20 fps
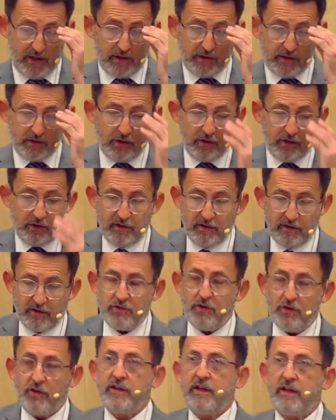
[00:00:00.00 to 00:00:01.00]
Now, it's
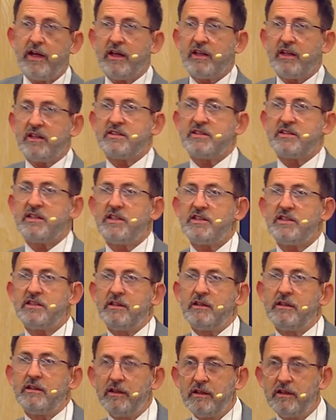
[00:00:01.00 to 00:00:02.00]
not the
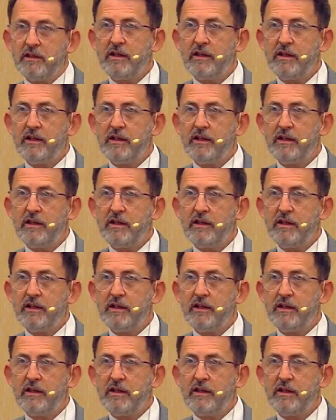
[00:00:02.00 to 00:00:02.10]
accusation